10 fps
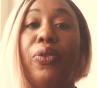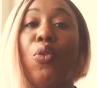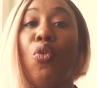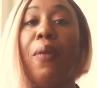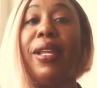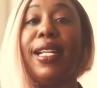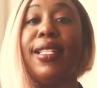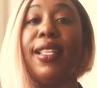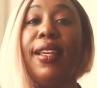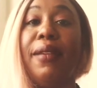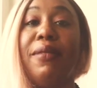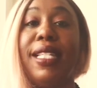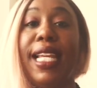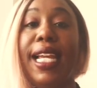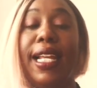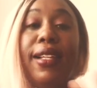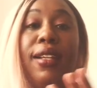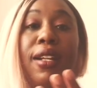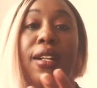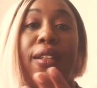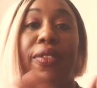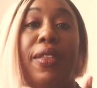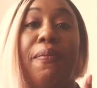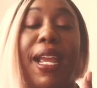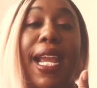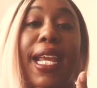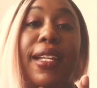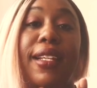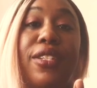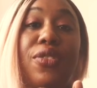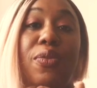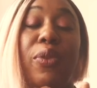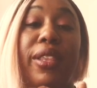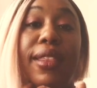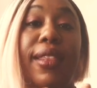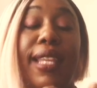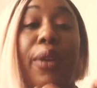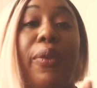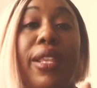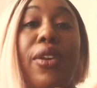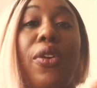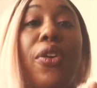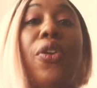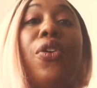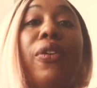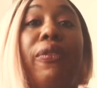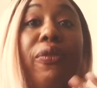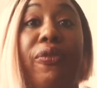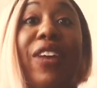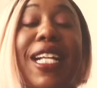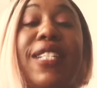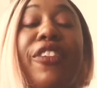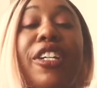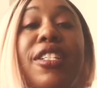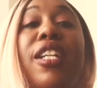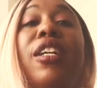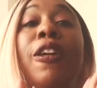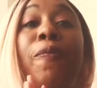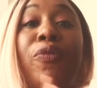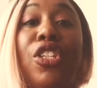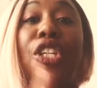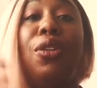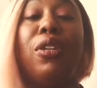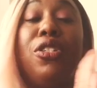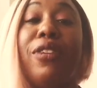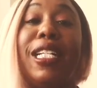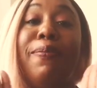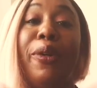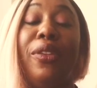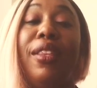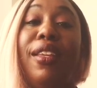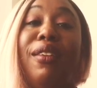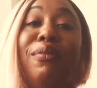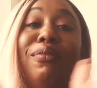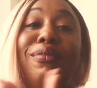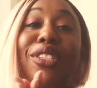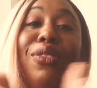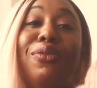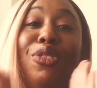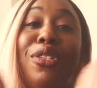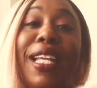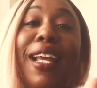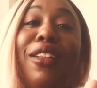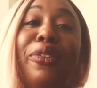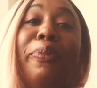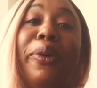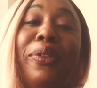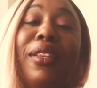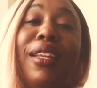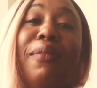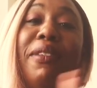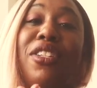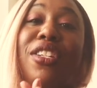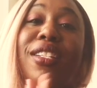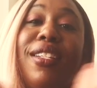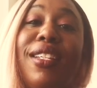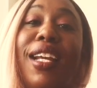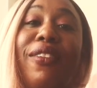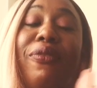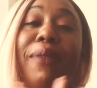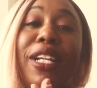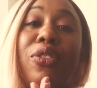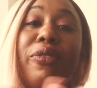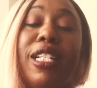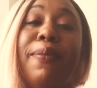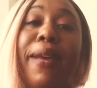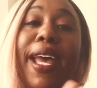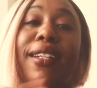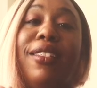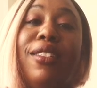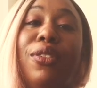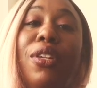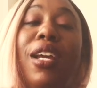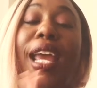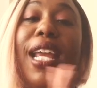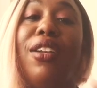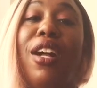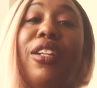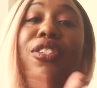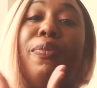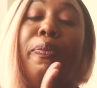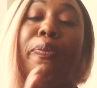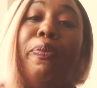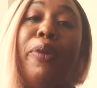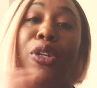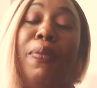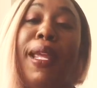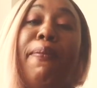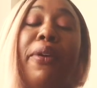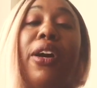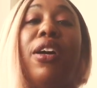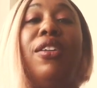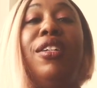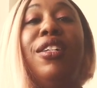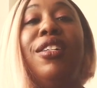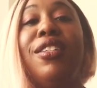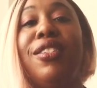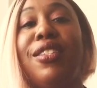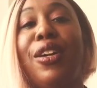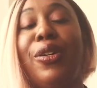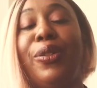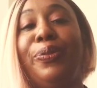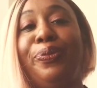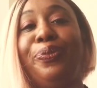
woman is the MC and the man is with her, or vice versa. You address both of them. You say hello to both of them. It's just a sign of major respect to acknowledge both people. So